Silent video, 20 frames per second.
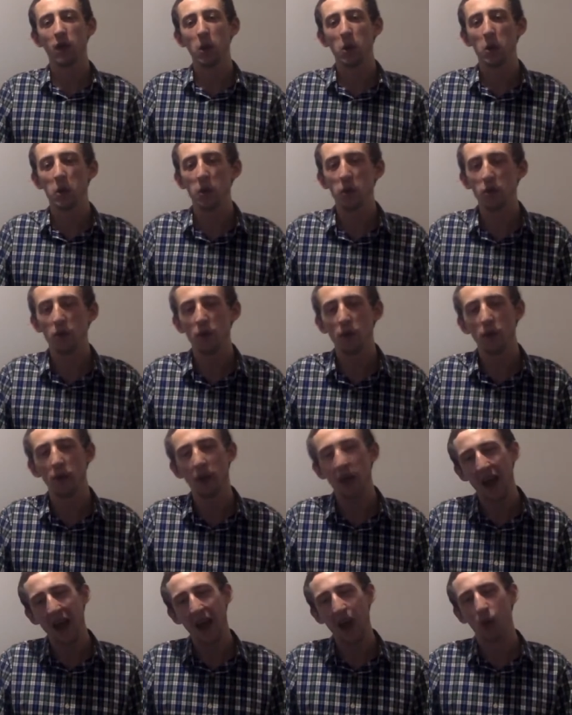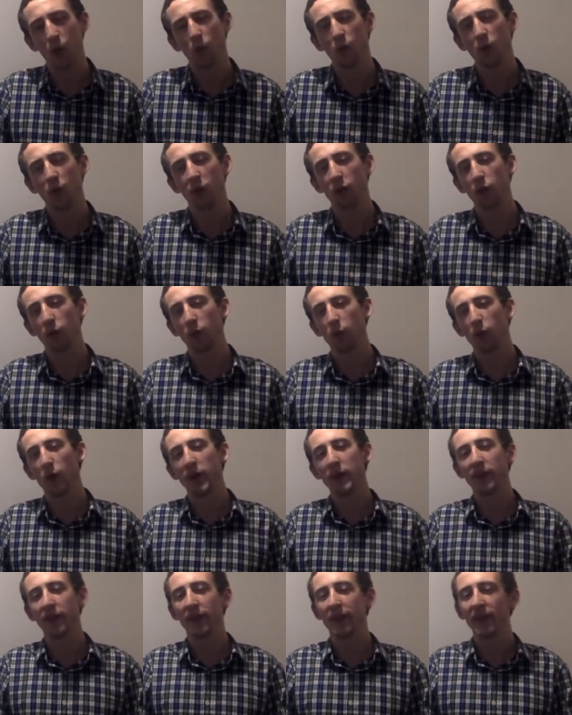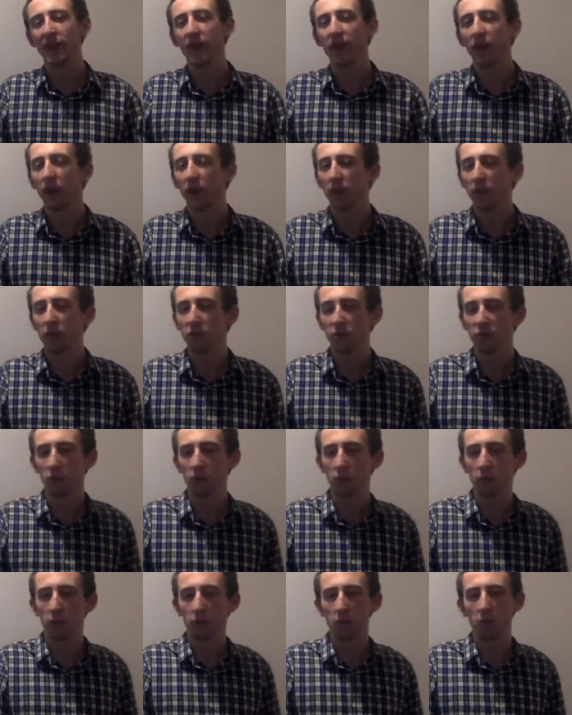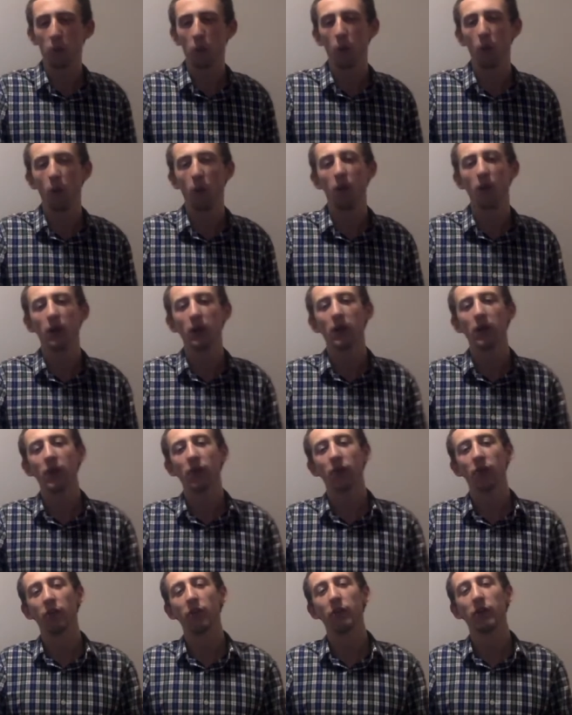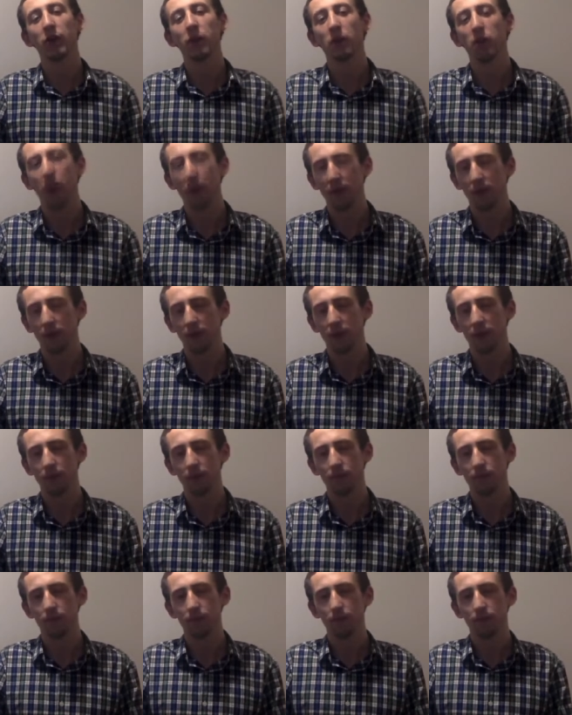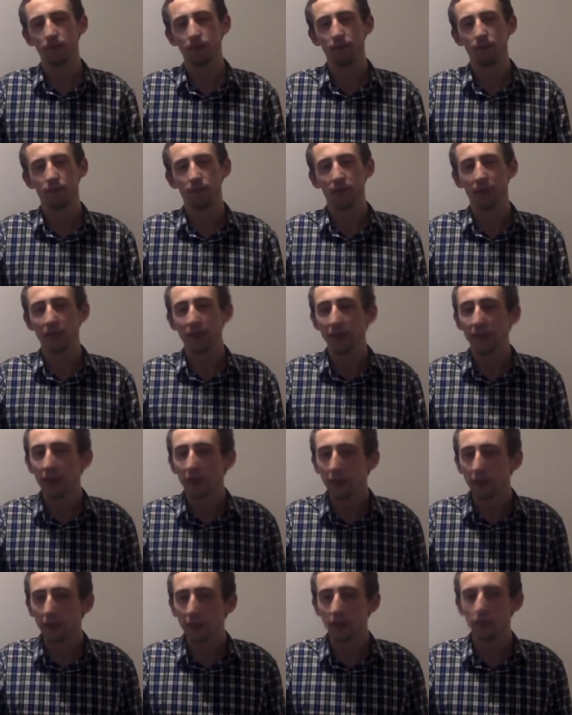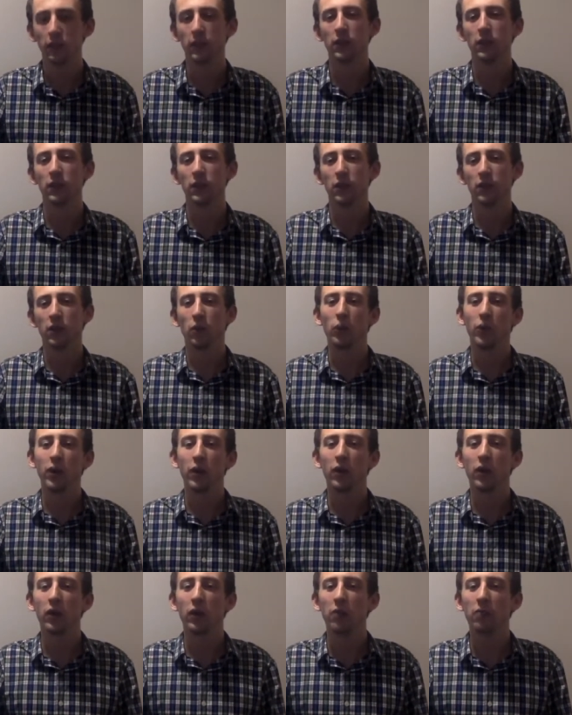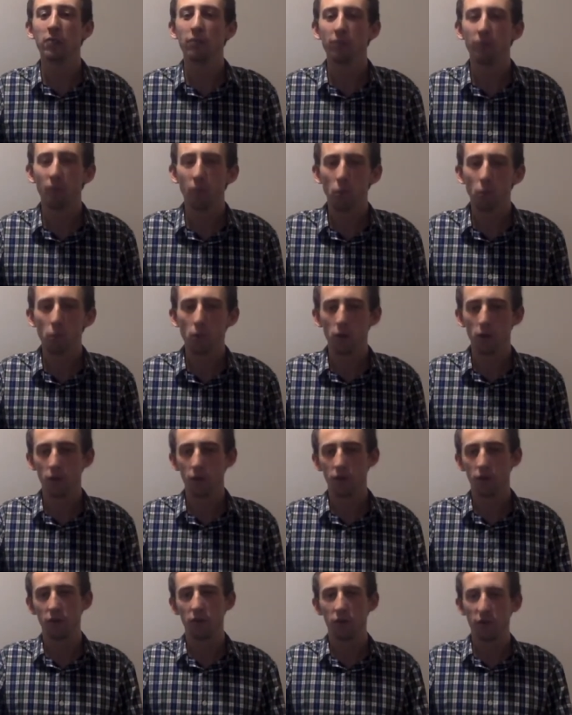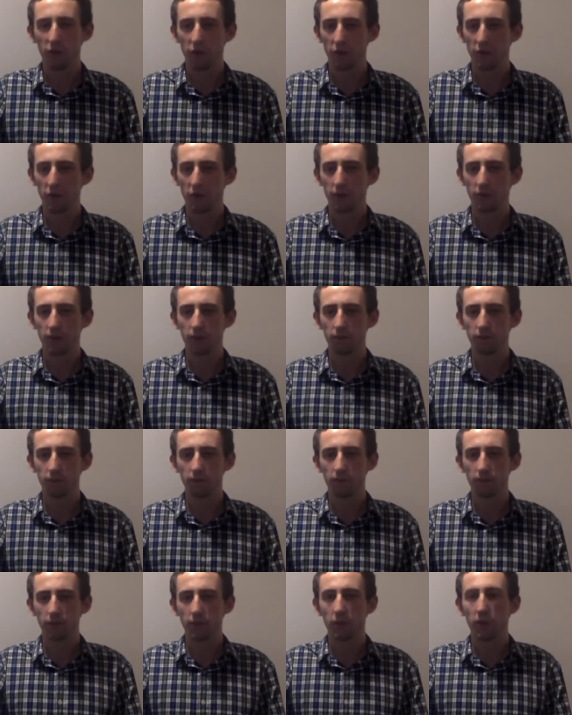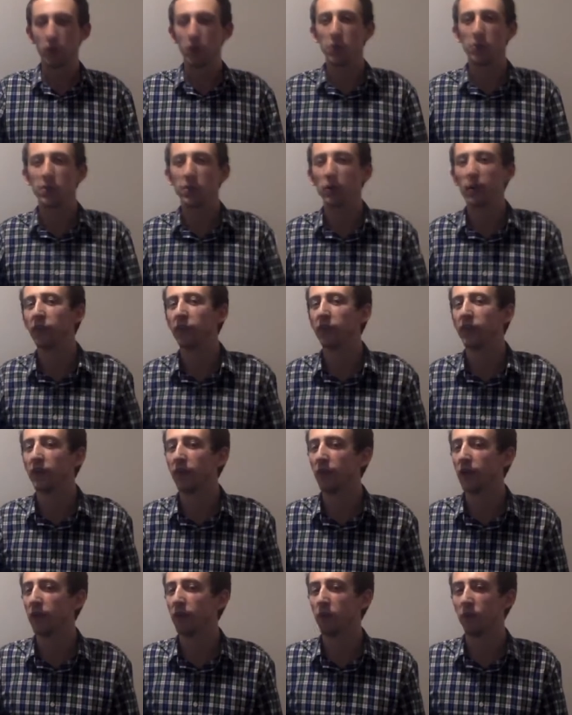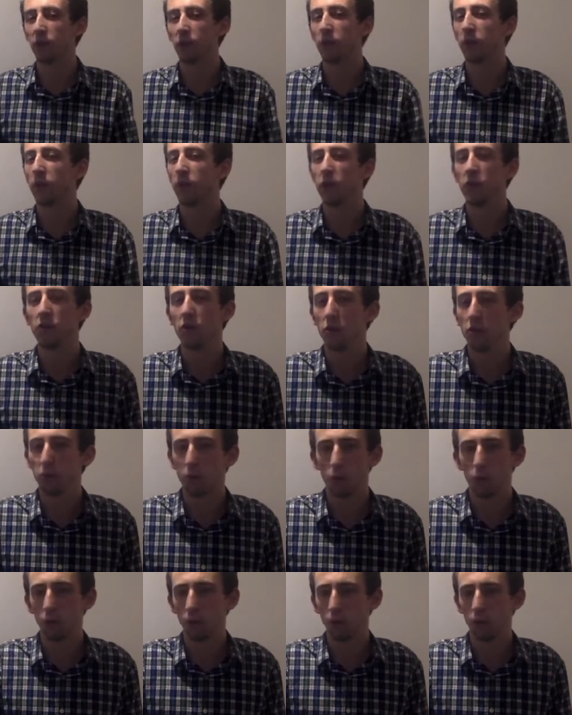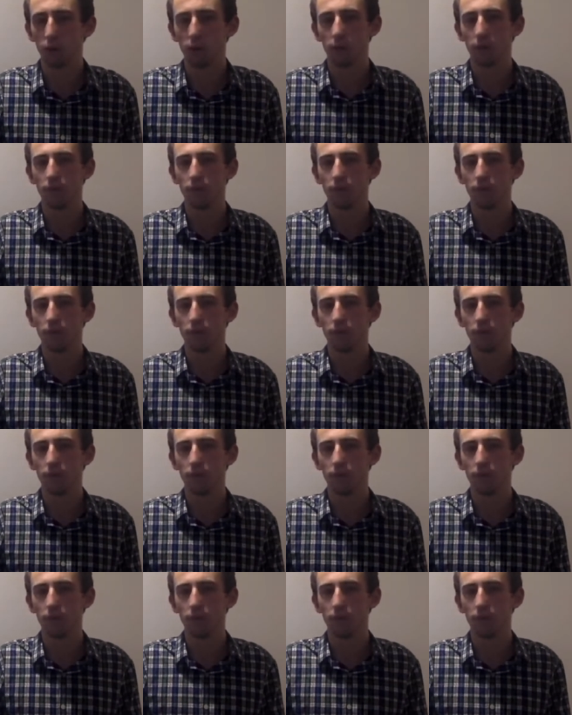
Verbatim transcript: We grow now as we wait eagerly for something more, something better. Eagerly, we're looking forward to it. Nobody waits eagerly for something they don't want.